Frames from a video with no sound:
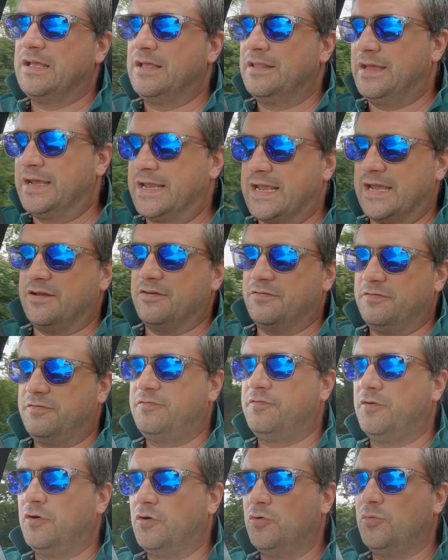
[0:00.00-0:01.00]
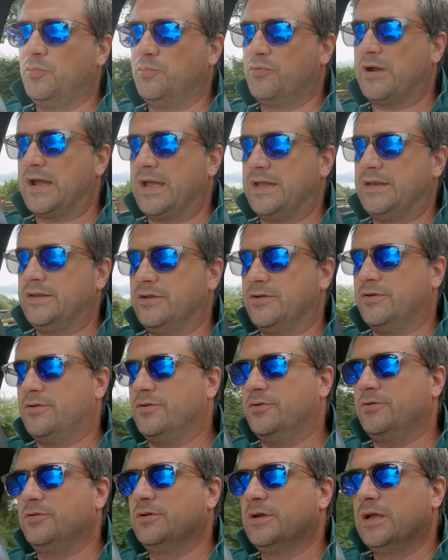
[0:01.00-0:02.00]
They're getting a full brand
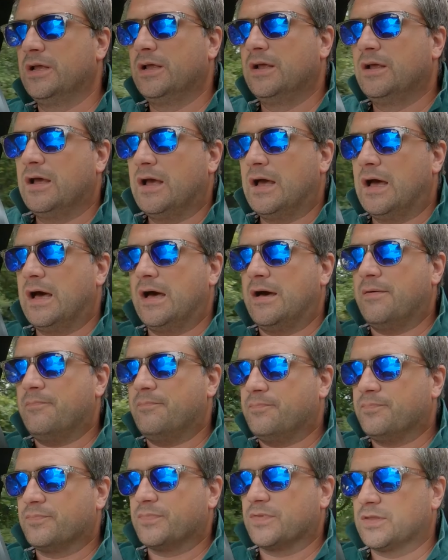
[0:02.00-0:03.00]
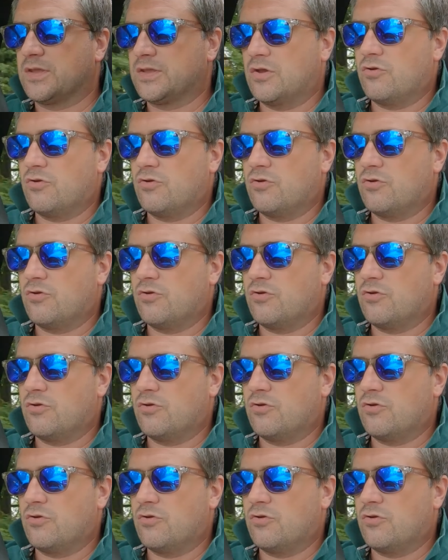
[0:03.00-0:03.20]
new um,